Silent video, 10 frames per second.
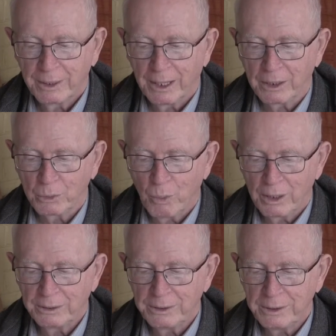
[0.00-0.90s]
and
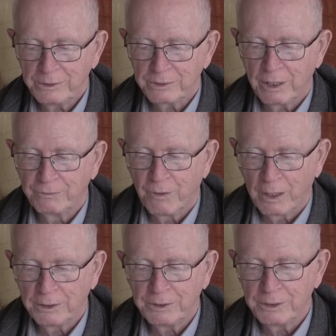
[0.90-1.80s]
qualities of
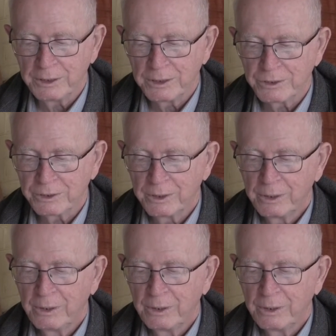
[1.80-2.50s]
volunteers